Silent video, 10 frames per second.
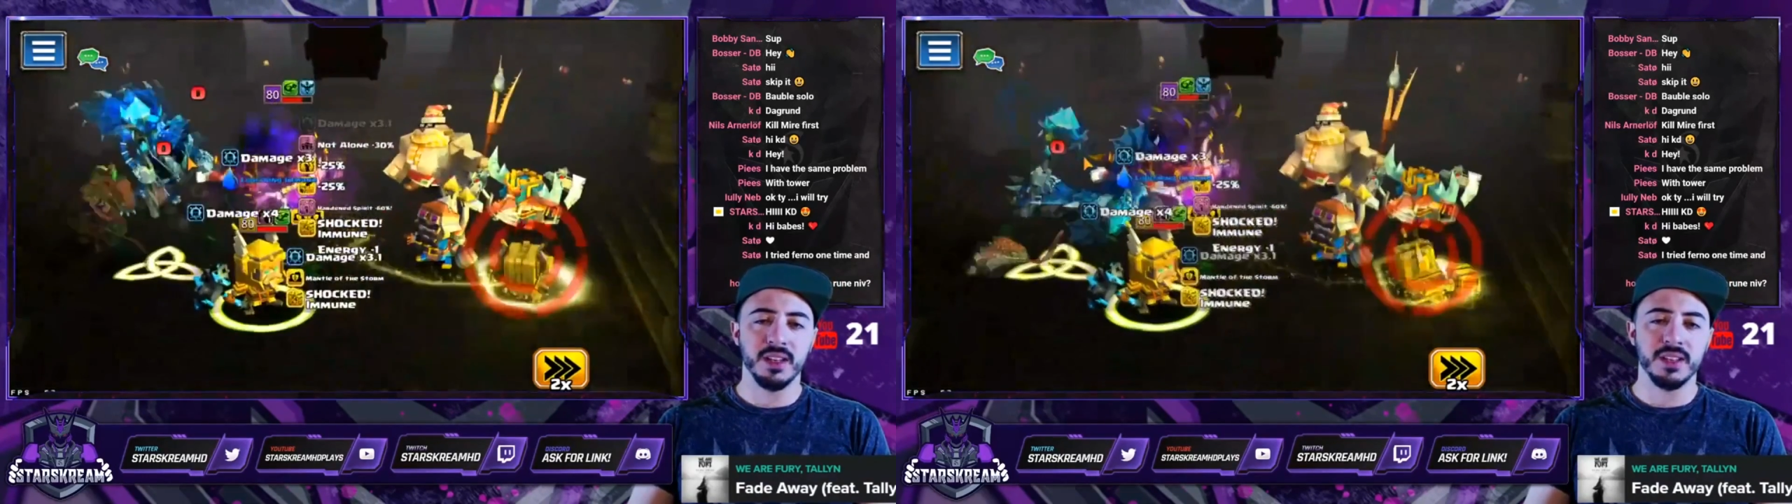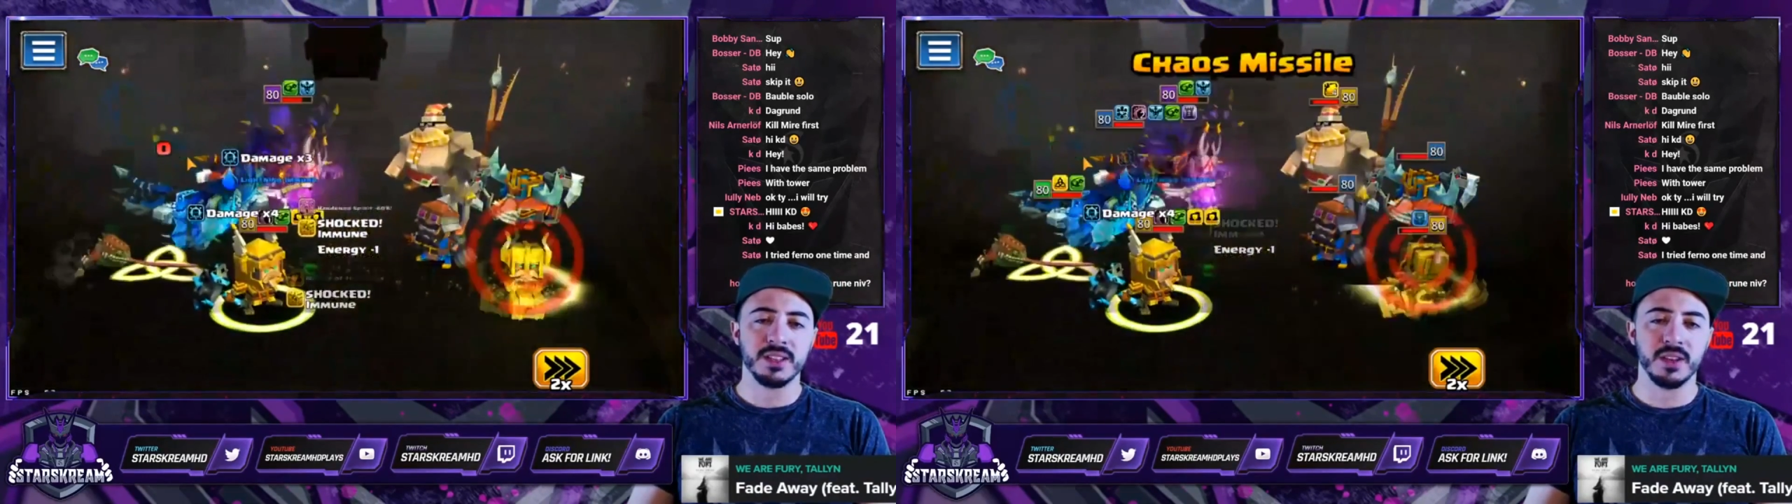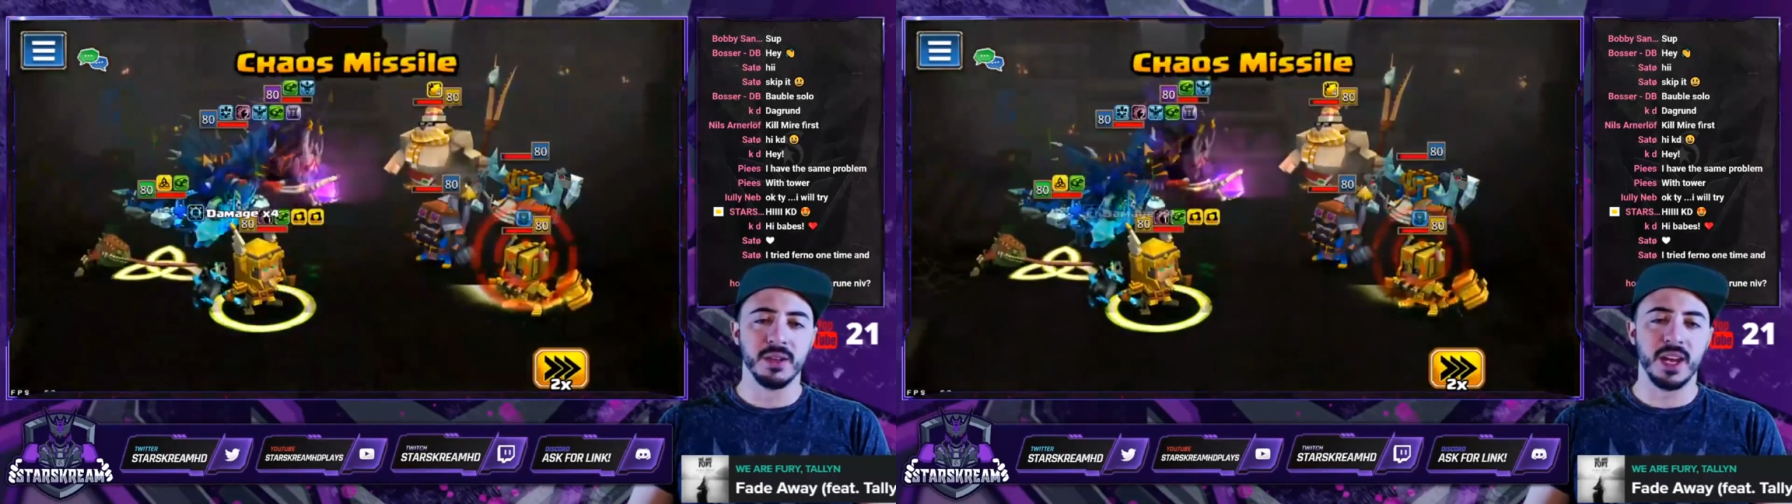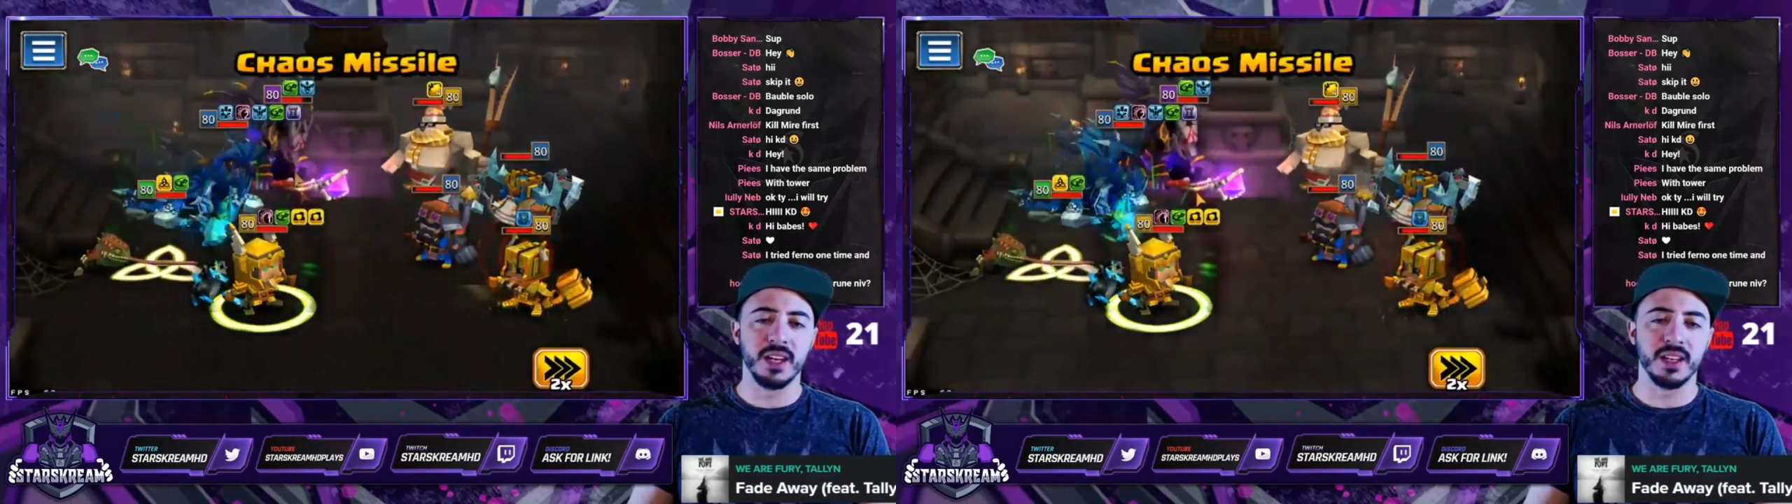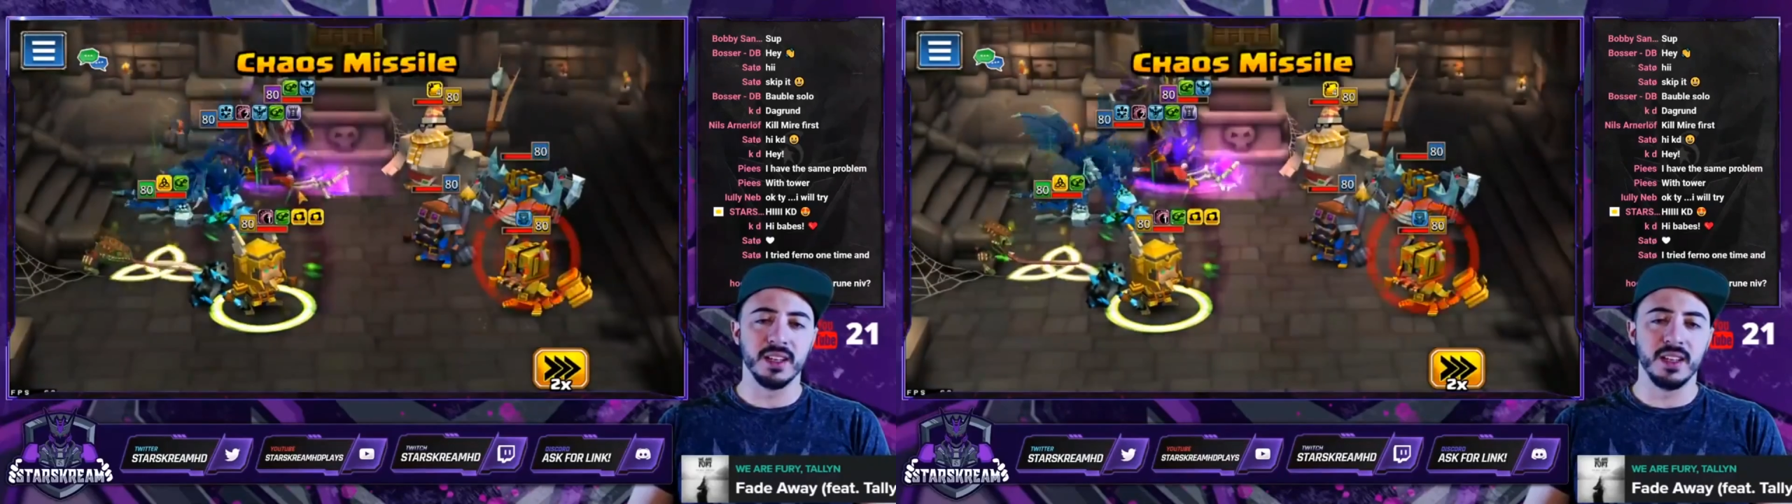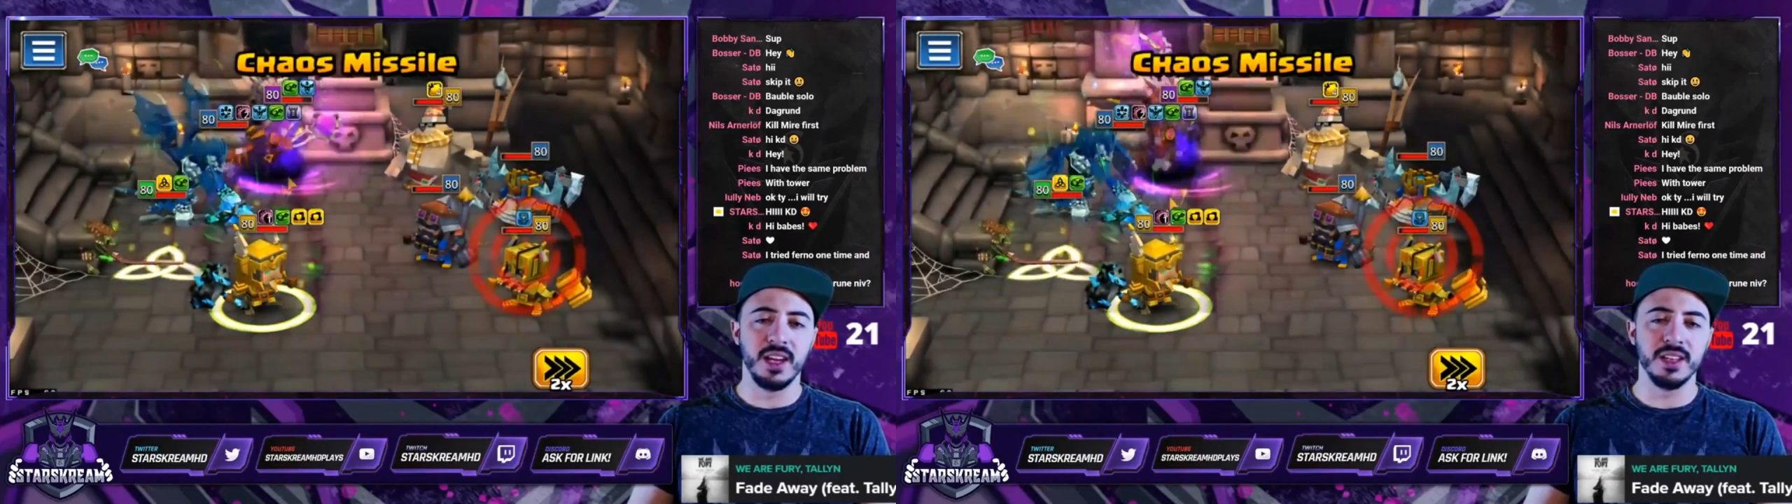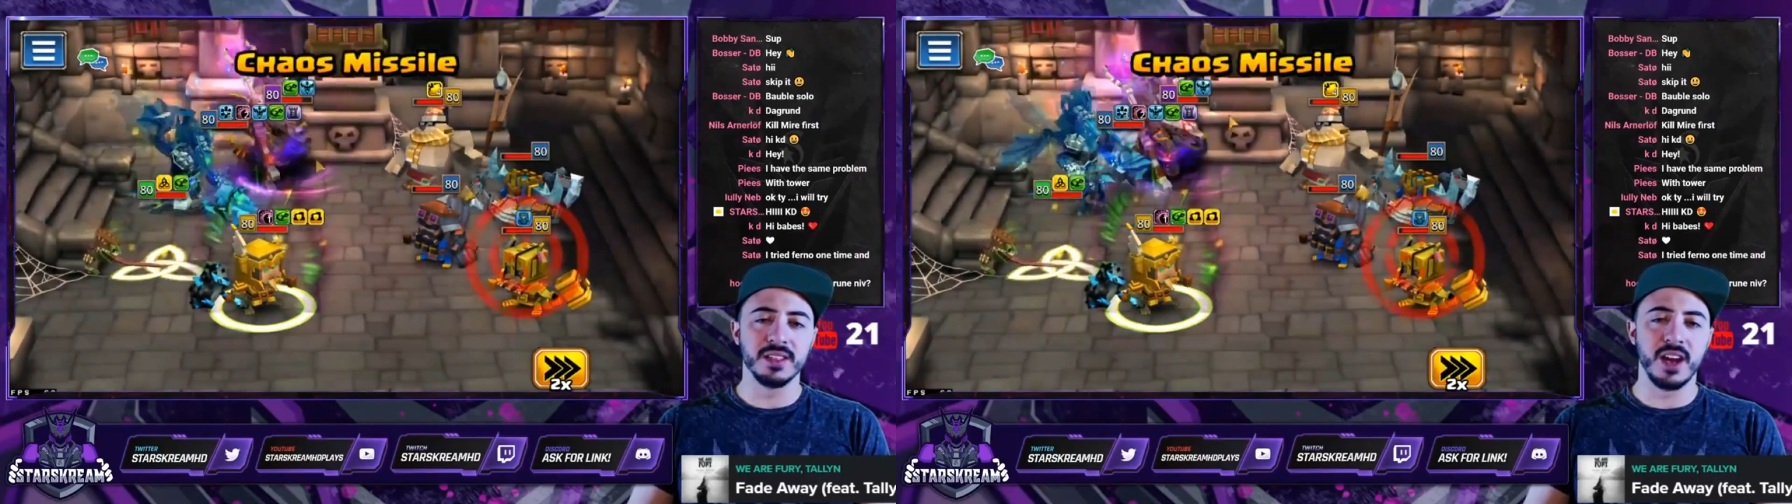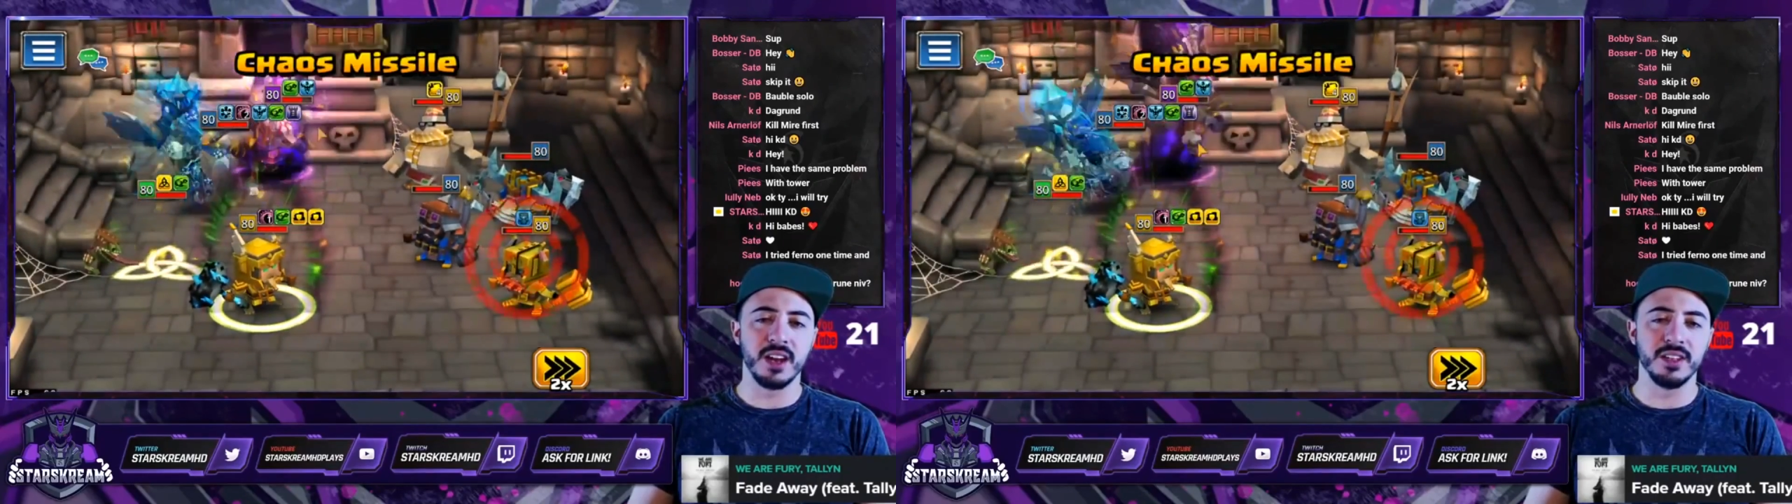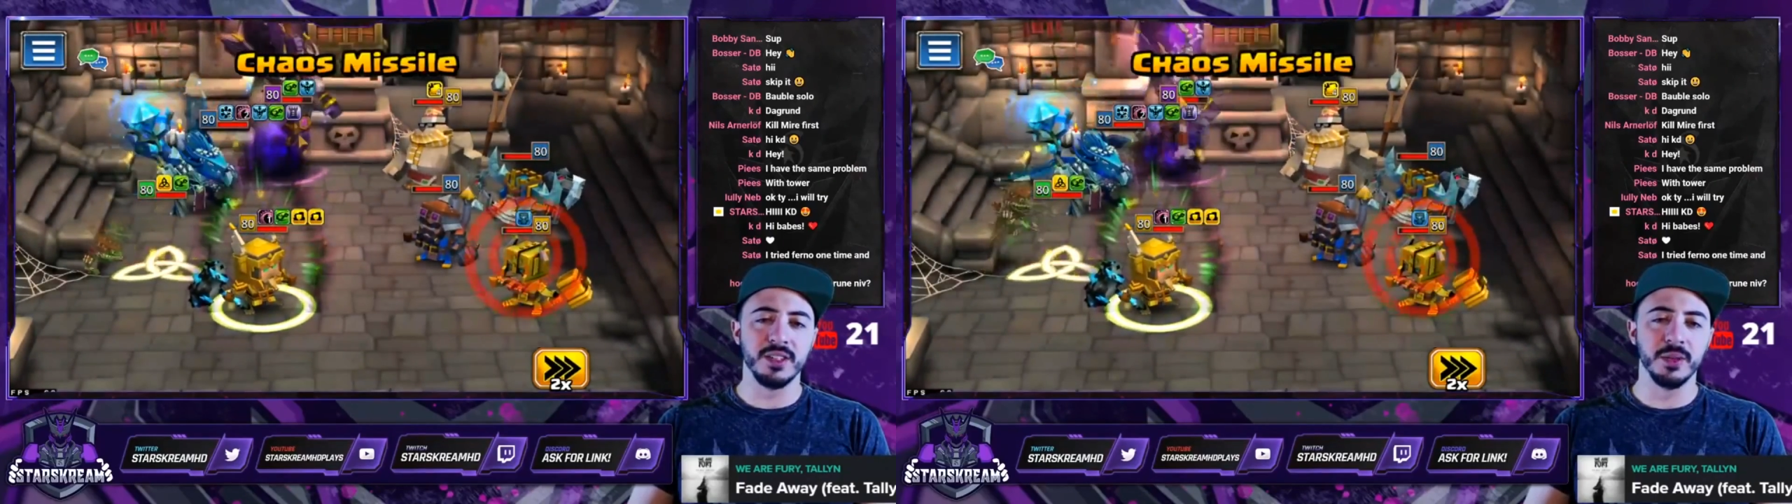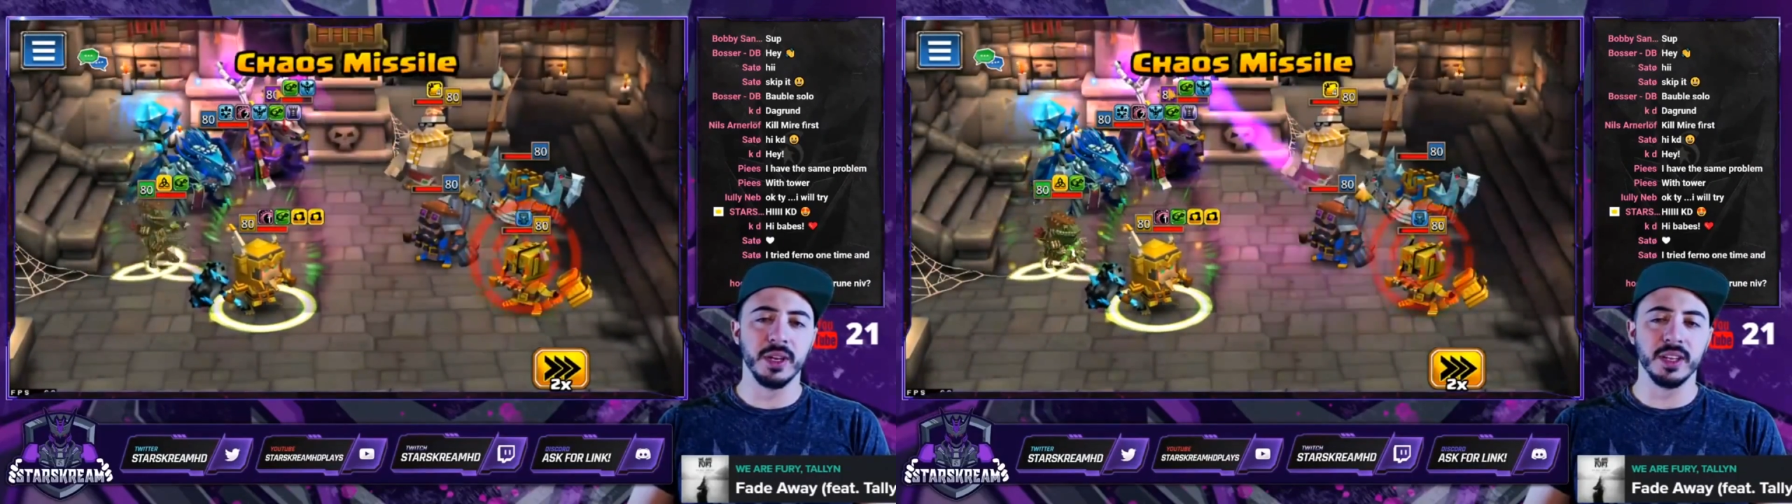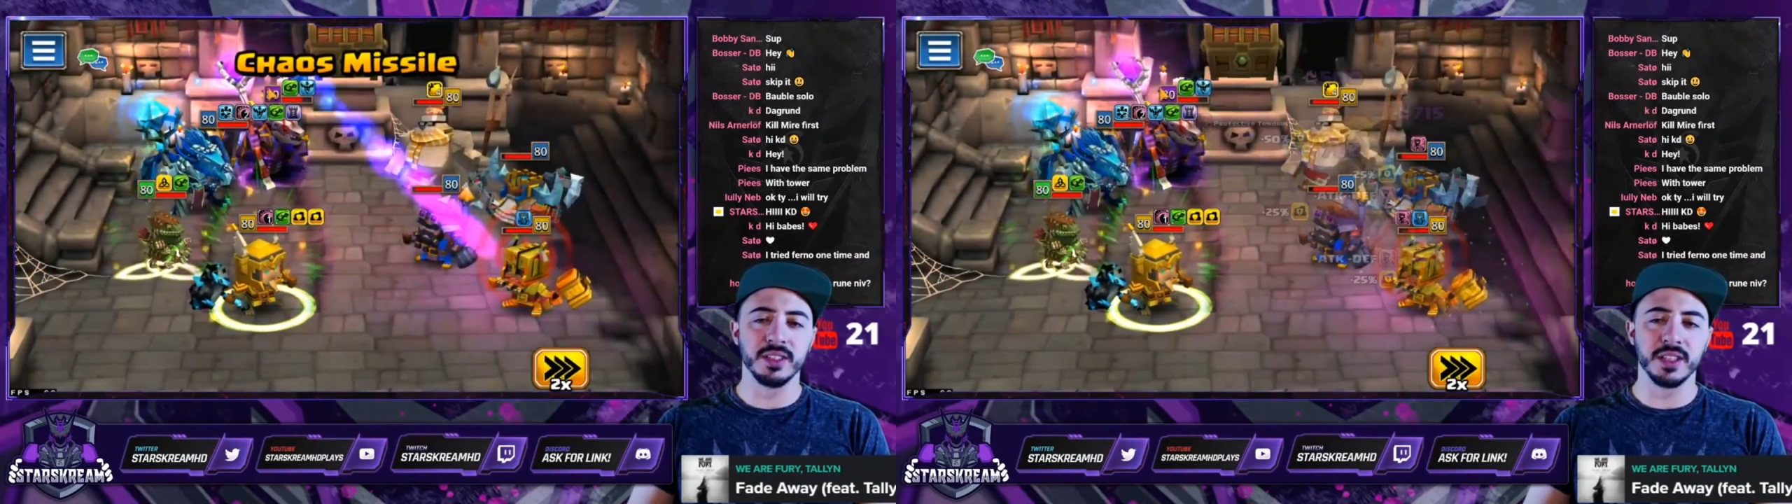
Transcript: so, like, he's not doing a